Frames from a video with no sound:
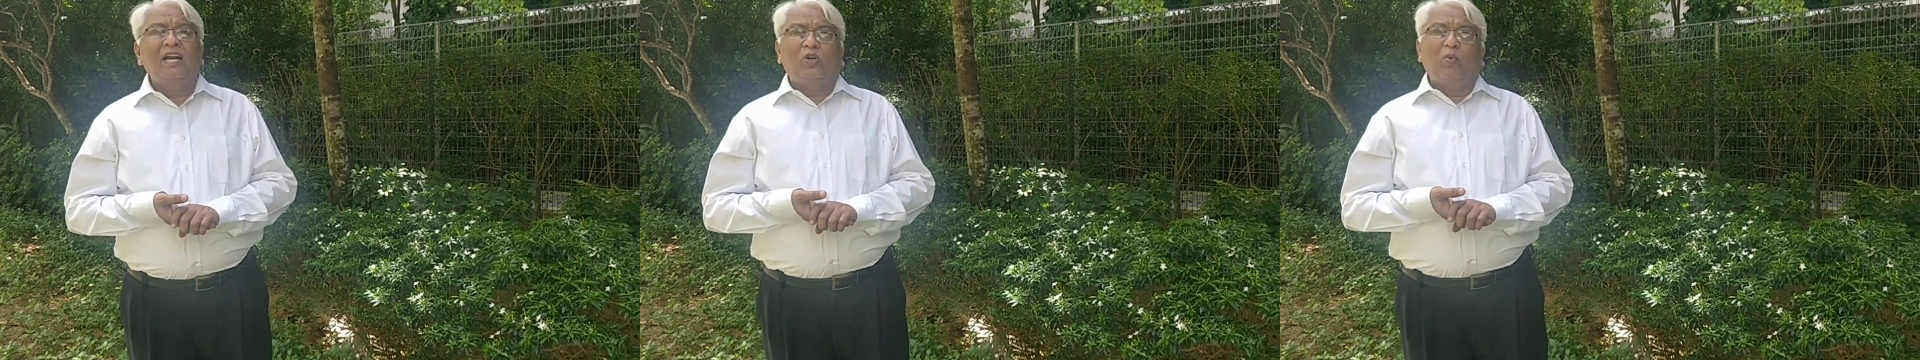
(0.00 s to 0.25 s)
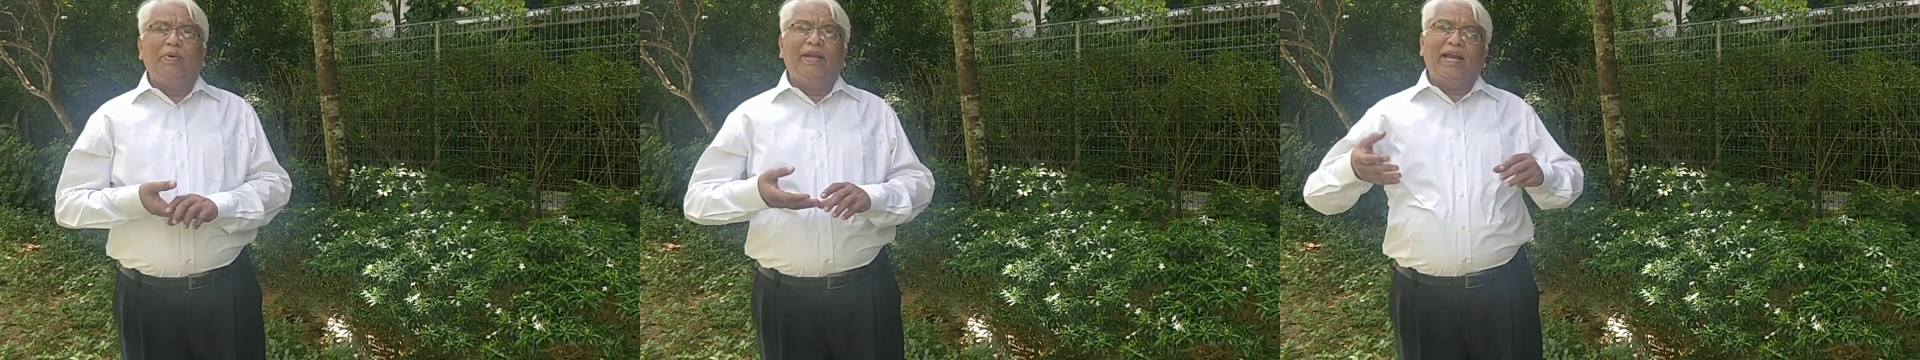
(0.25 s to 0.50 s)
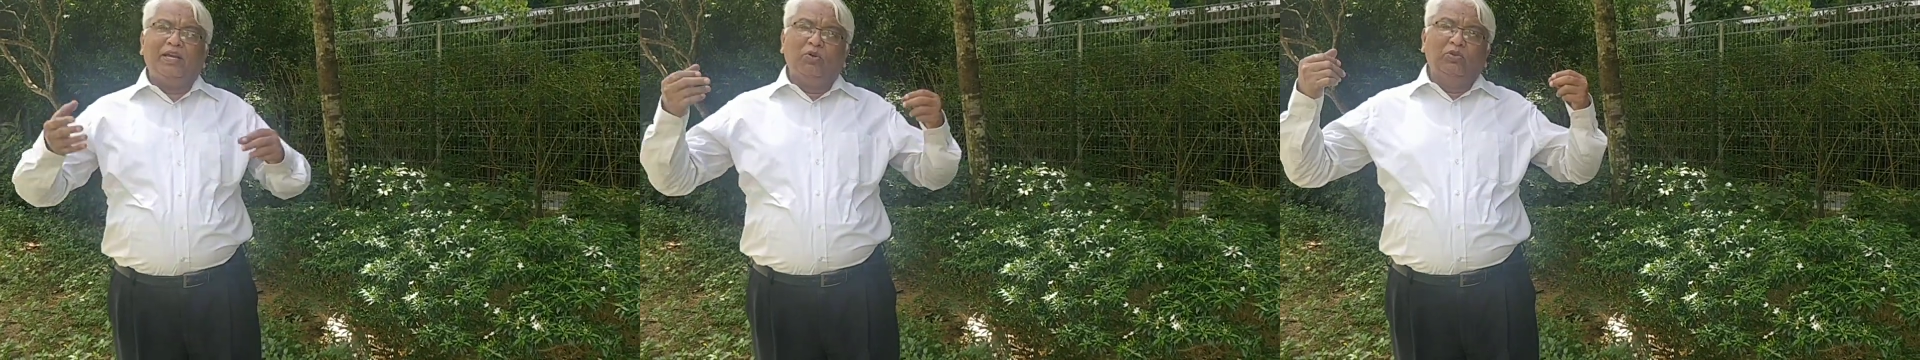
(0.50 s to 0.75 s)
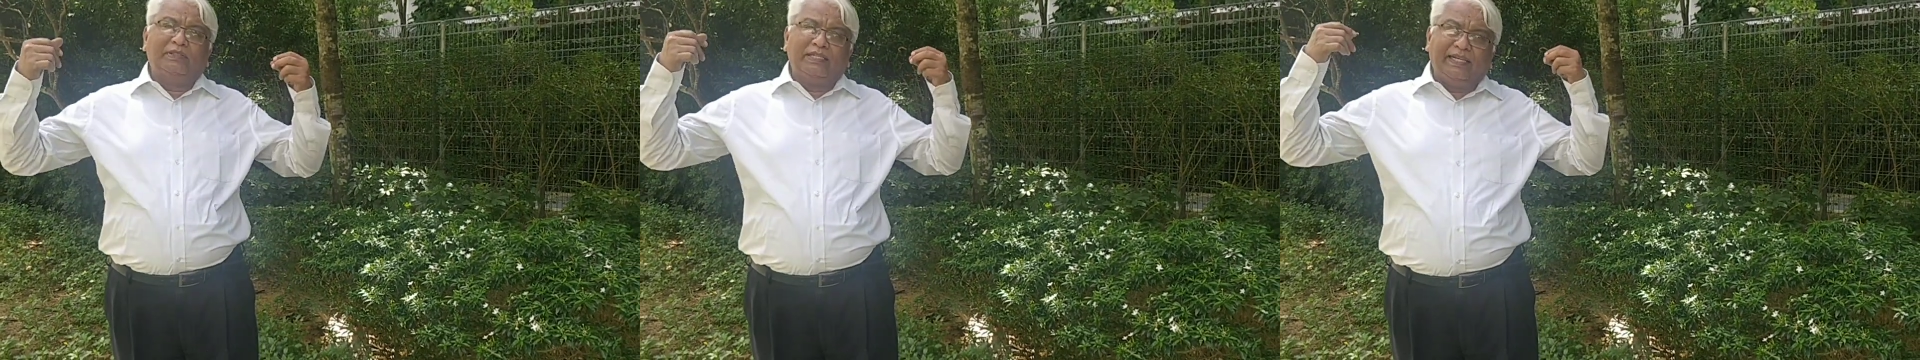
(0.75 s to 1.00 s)
to be
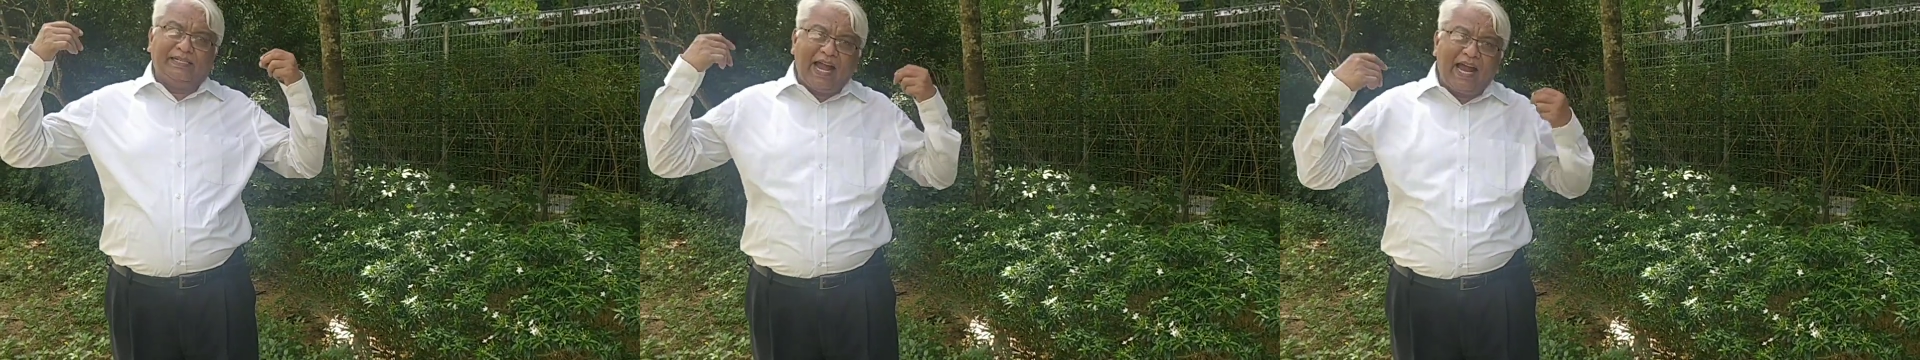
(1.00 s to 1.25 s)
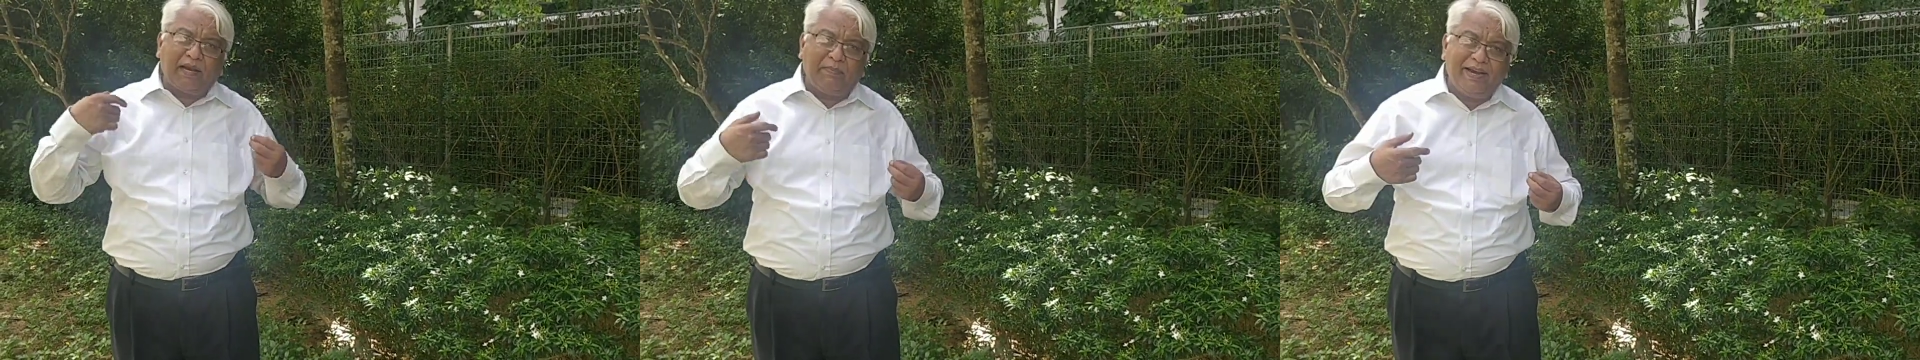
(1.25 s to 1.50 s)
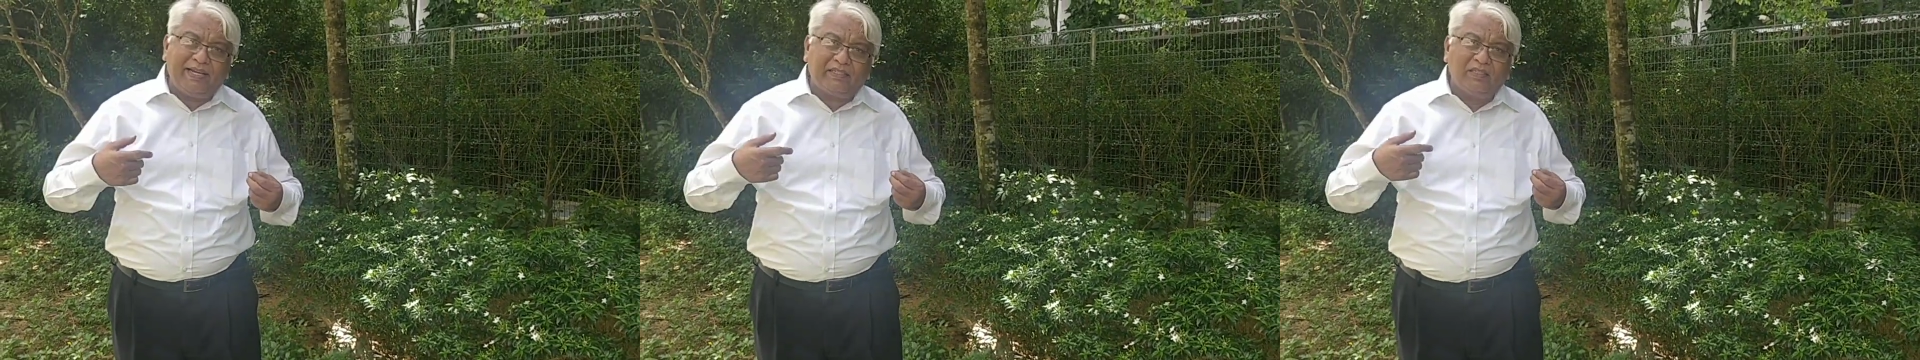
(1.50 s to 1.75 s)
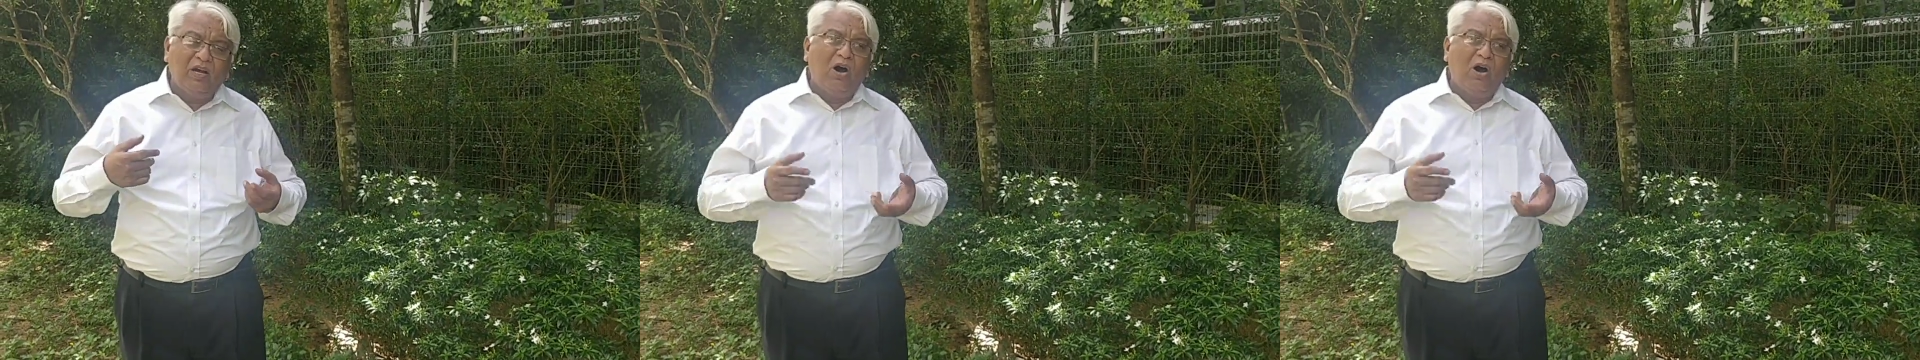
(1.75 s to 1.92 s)
used as a tank mix